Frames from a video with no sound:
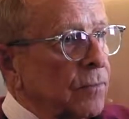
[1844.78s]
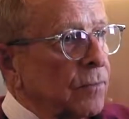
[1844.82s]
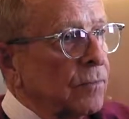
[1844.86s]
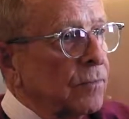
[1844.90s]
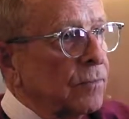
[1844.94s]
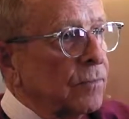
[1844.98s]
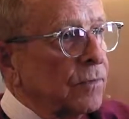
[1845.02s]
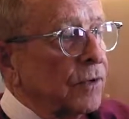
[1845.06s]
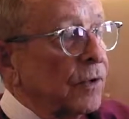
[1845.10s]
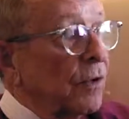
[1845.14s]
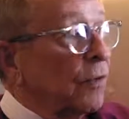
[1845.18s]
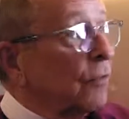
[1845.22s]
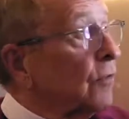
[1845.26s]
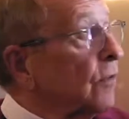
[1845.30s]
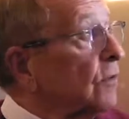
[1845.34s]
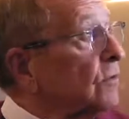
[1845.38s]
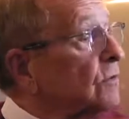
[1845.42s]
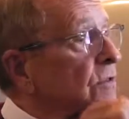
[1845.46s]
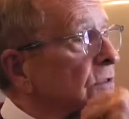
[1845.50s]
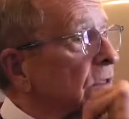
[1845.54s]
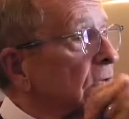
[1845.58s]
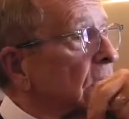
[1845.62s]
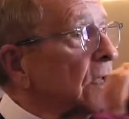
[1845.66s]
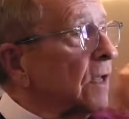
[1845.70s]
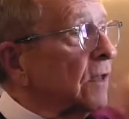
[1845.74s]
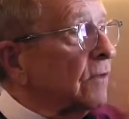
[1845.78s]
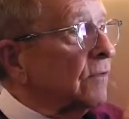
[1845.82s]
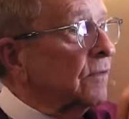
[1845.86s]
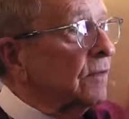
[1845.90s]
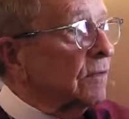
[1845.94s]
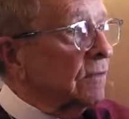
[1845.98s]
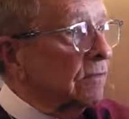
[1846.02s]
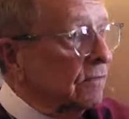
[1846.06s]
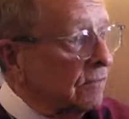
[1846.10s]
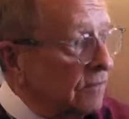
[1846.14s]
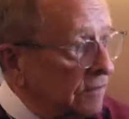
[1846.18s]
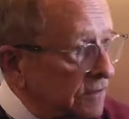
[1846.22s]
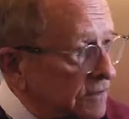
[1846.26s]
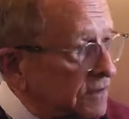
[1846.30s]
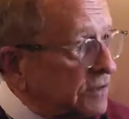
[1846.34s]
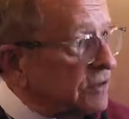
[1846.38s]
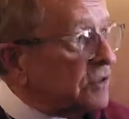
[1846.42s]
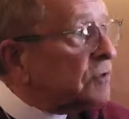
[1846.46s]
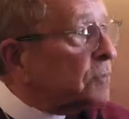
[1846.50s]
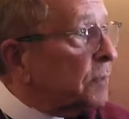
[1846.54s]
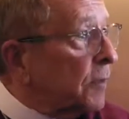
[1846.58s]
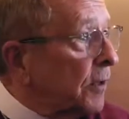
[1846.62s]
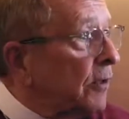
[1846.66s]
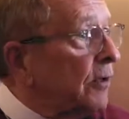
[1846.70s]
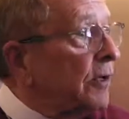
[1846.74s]
you know this this
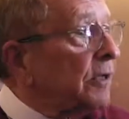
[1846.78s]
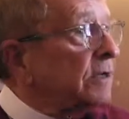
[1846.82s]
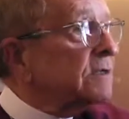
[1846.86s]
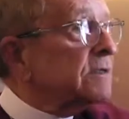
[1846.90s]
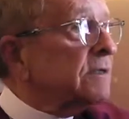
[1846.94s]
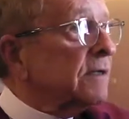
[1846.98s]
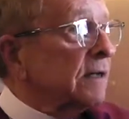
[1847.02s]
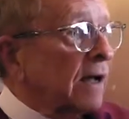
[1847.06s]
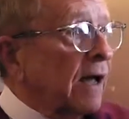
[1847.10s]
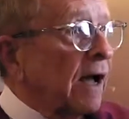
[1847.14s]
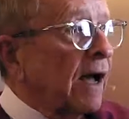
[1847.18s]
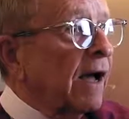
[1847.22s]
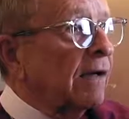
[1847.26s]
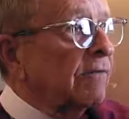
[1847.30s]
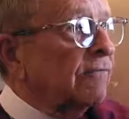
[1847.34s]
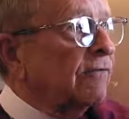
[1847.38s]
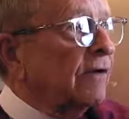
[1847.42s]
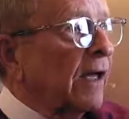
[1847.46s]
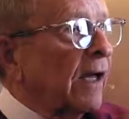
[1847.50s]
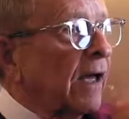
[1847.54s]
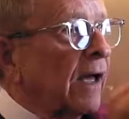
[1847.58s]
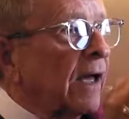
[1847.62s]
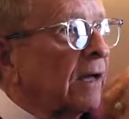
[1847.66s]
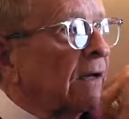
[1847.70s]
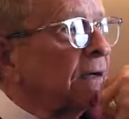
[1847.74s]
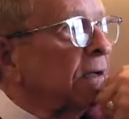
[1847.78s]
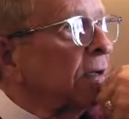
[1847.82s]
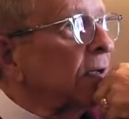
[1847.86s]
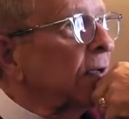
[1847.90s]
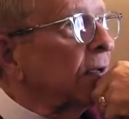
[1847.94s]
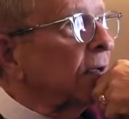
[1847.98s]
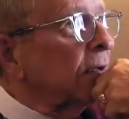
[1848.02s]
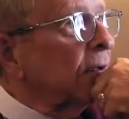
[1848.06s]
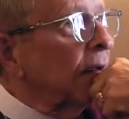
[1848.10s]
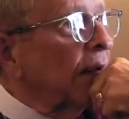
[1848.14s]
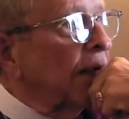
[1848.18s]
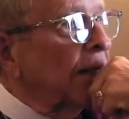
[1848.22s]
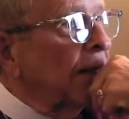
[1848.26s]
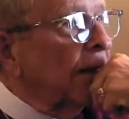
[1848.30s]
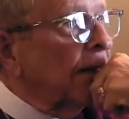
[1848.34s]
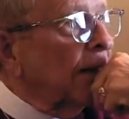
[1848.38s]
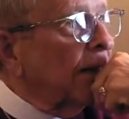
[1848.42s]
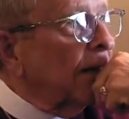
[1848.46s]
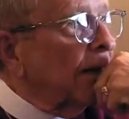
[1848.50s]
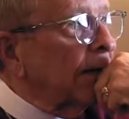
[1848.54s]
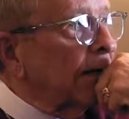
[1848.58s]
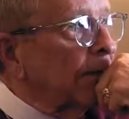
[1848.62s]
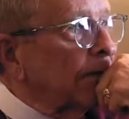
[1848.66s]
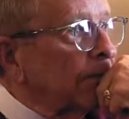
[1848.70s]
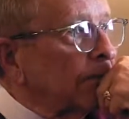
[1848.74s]
experience that I've had
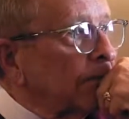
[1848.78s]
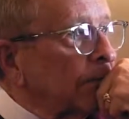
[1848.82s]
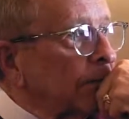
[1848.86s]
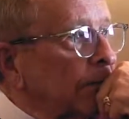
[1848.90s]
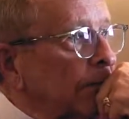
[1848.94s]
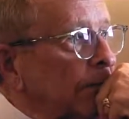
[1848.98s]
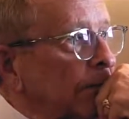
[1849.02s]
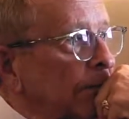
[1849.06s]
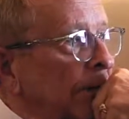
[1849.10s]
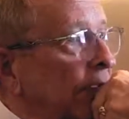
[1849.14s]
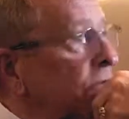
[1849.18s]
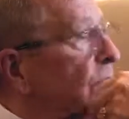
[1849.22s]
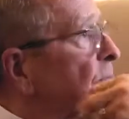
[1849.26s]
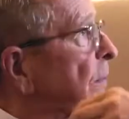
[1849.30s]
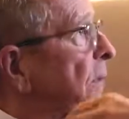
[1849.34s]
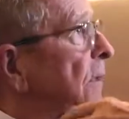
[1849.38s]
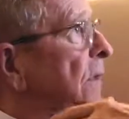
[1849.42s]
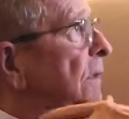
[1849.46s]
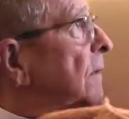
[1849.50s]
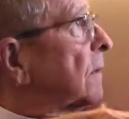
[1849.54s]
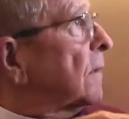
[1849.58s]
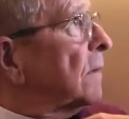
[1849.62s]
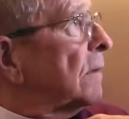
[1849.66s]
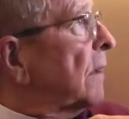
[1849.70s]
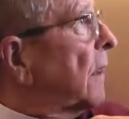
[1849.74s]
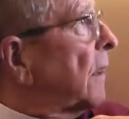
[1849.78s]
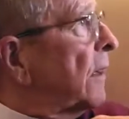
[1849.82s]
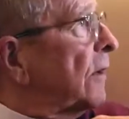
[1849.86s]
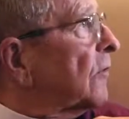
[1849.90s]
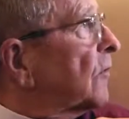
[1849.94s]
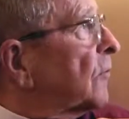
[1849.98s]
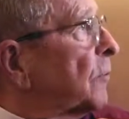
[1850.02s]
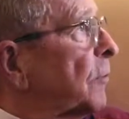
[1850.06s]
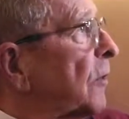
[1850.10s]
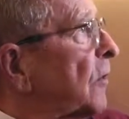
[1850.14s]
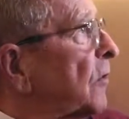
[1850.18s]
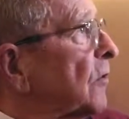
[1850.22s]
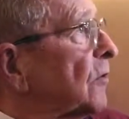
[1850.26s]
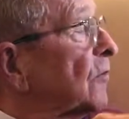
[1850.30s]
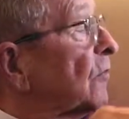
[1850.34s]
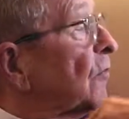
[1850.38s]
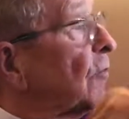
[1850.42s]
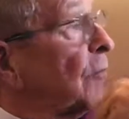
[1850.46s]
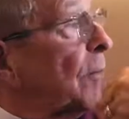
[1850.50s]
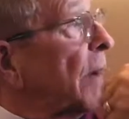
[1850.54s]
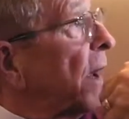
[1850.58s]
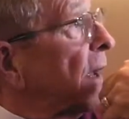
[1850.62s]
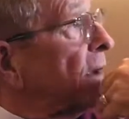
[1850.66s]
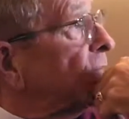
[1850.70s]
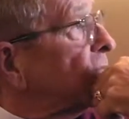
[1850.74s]
um, has been an experience for
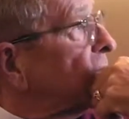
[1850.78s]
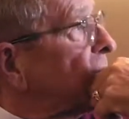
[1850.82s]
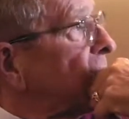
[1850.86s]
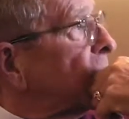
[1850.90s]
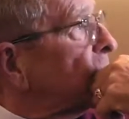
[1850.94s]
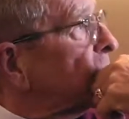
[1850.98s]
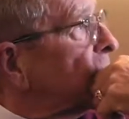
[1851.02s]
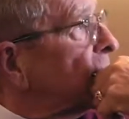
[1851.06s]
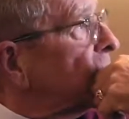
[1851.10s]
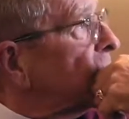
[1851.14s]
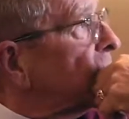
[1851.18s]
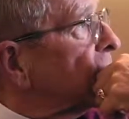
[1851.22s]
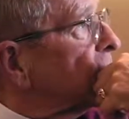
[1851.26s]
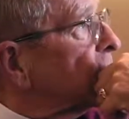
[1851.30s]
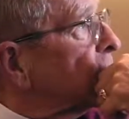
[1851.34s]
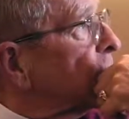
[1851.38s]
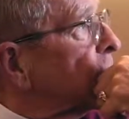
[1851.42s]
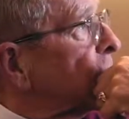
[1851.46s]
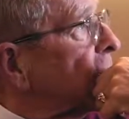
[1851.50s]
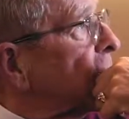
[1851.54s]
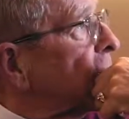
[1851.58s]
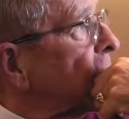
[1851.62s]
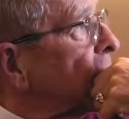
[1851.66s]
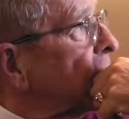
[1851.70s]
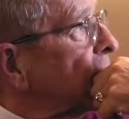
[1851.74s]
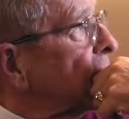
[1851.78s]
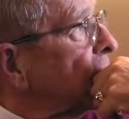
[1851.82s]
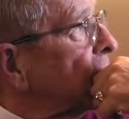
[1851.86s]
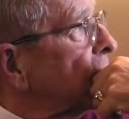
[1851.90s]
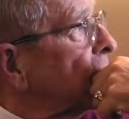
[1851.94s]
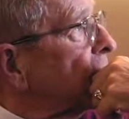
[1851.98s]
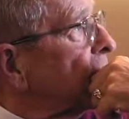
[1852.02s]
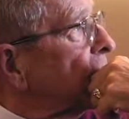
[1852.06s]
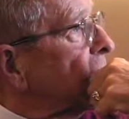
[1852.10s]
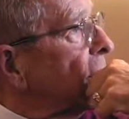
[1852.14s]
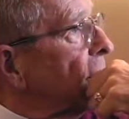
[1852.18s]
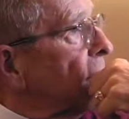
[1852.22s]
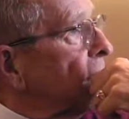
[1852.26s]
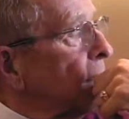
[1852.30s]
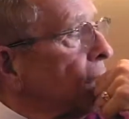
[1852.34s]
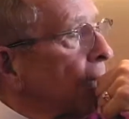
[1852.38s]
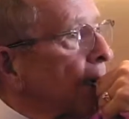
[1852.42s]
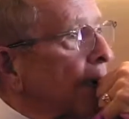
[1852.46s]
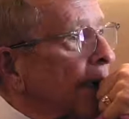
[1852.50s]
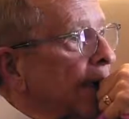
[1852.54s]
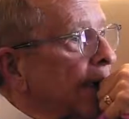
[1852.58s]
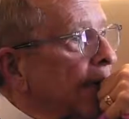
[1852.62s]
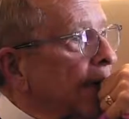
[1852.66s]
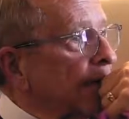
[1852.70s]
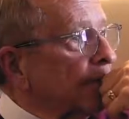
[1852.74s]
my family as well.
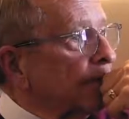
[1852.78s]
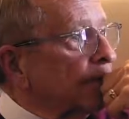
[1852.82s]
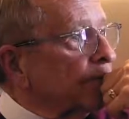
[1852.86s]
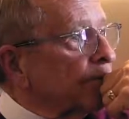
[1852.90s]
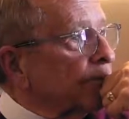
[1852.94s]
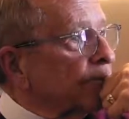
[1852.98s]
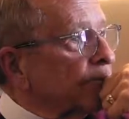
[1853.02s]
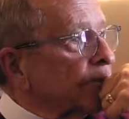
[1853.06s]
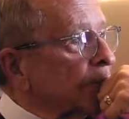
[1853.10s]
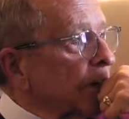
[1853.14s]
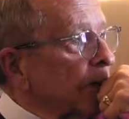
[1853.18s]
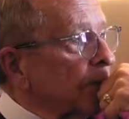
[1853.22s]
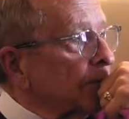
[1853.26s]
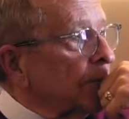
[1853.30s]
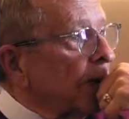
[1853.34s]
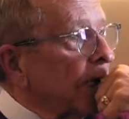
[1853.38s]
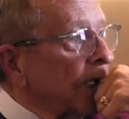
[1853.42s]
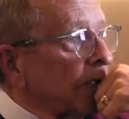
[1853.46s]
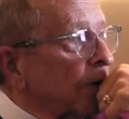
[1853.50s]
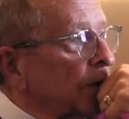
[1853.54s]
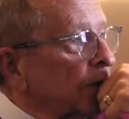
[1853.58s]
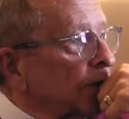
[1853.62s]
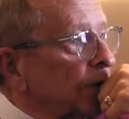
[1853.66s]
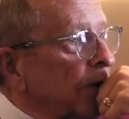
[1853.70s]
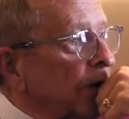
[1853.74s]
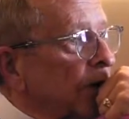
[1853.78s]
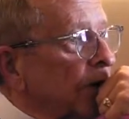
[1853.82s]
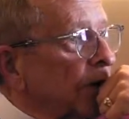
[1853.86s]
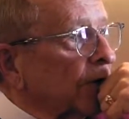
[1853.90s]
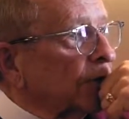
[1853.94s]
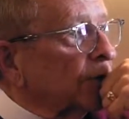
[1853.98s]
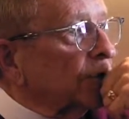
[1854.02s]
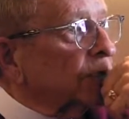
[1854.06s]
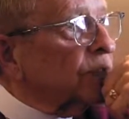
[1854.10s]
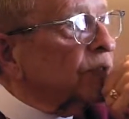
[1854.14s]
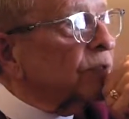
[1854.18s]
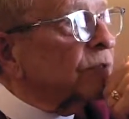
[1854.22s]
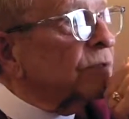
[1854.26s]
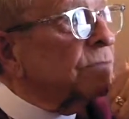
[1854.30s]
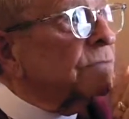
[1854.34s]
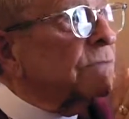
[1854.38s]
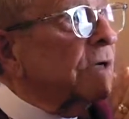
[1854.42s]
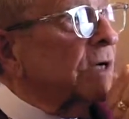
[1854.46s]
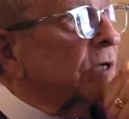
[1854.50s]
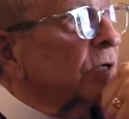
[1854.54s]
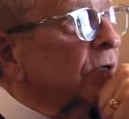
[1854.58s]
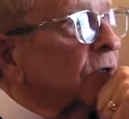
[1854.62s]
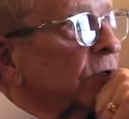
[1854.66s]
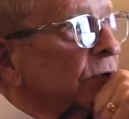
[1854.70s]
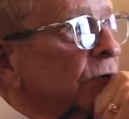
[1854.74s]
Um, my own daughters,
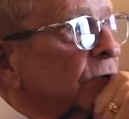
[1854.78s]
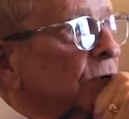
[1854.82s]
my own